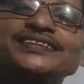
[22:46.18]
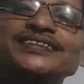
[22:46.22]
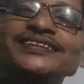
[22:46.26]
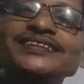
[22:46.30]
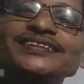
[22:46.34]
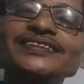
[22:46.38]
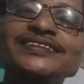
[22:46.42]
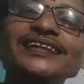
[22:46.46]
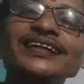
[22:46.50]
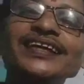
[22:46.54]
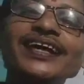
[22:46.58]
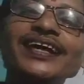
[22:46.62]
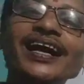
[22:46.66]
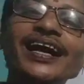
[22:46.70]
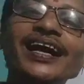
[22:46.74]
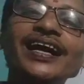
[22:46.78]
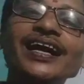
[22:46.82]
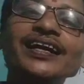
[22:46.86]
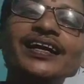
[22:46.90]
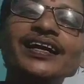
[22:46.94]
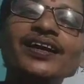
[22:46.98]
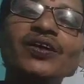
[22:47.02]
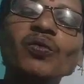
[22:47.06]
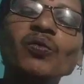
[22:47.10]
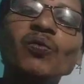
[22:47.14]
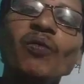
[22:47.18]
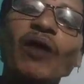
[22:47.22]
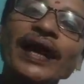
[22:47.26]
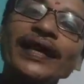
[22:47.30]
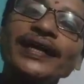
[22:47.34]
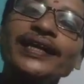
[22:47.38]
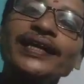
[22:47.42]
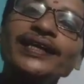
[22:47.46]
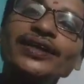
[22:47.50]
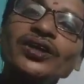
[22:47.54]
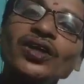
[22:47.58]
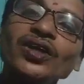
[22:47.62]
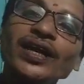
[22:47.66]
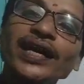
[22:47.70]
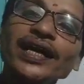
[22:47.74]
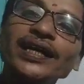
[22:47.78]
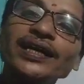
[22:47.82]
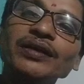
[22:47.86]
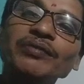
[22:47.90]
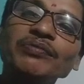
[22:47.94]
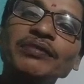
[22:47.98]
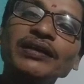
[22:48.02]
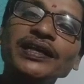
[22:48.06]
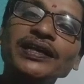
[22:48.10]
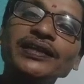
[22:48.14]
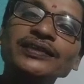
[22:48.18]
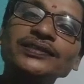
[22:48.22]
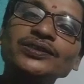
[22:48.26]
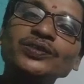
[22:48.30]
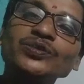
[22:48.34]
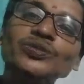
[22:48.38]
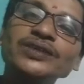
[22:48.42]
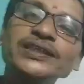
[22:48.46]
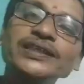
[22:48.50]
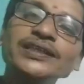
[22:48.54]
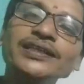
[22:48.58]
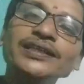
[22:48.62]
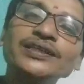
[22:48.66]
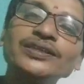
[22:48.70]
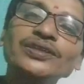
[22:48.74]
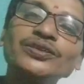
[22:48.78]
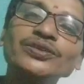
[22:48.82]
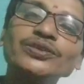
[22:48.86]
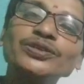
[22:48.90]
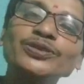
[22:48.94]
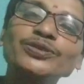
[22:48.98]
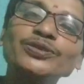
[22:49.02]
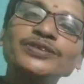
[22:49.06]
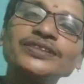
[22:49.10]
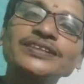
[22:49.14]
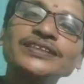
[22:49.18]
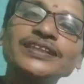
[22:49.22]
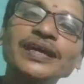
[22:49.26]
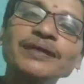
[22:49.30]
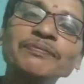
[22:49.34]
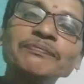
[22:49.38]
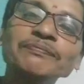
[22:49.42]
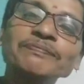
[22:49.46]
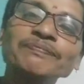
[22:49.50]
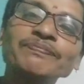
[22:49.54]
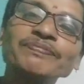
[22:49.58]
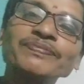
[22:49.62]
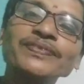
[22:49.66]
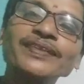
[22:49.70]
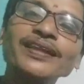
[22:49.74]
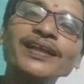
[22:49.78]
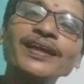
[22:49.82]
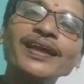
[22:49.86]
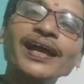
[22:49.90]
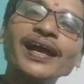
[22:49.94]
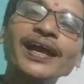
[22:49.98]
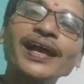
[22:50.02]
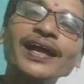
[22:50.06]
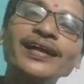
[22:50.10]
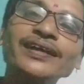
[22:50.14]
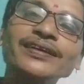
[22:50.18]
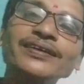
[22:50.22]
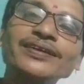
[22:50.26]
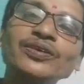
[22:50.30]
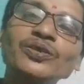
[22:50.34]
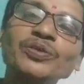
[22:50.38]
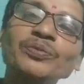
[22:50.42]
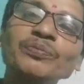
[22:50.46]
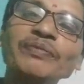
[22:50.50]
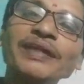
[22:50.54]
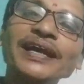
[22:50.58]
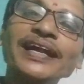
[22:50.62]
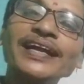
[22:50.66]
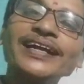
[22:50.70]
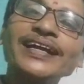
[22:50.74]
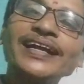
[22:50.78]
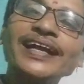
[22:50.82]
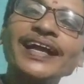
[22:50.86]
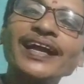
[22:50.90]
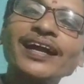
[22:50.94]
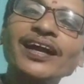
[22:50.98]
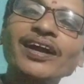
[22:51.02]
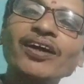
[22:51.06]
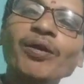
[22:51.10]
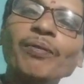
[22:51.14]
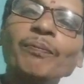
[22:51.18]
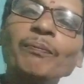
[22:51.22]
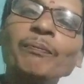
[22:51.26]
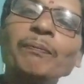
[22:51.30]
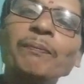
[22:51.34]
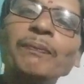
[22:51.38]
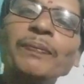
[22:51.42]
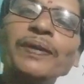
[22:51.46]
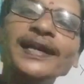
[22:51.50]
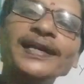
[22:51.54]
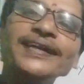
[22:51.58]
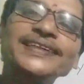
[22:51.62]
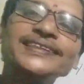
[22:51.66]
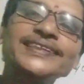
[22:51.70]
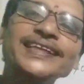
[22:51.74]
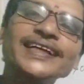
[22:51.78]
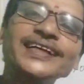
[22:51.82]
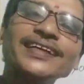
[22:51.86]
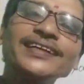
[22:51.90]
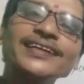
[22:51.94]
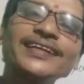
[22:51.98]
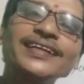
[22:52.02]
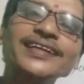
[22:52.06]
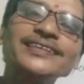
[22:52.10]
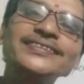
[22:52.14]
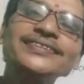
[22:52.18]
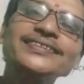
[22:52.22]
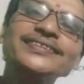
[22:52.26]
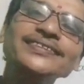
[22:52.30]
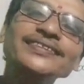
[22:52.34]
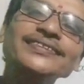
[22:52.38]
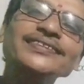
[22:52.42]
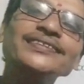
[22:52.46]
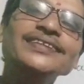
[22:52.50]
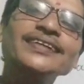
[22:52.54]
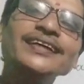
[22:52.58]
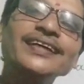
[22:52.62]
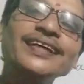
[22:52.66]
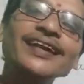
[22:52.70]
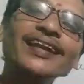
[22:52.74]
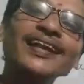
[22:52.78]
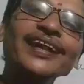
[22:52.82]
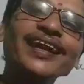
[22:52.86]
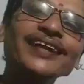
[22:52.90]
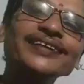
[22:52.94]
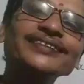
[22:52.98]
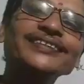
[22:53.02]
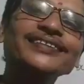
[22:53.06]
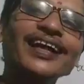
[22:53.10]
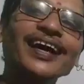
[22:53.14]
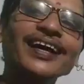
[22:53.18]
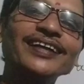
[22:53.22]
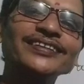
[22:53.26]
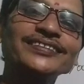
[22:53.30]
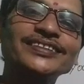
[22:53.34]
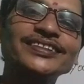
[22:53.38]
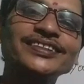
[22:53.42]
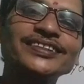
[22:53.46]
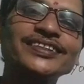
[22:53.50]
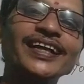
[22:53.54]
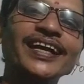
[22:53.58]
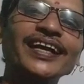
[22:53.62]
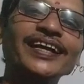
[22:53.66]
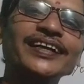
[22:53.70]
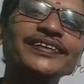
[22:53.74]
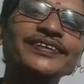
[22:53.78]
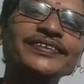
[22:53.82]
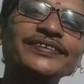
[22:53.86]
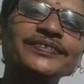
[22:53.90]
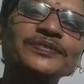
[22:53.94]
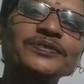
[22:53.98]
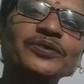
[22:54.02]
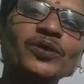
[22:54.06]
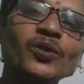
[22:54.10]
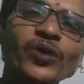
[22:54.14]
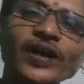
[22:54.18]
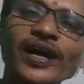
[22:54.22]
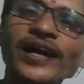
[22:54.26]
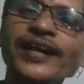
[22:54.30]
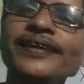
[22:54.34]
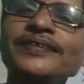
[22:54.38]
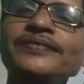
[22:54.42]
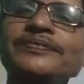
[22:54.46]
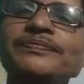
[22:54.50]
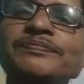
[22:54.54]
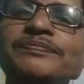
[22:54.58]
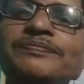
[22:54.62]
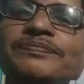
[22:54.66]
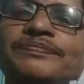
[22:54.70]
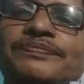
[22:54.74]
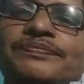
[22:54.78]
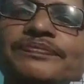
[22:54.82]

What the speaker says: and what interrogative links we need to use them and to make a complete sentence. Let's understand. Okay?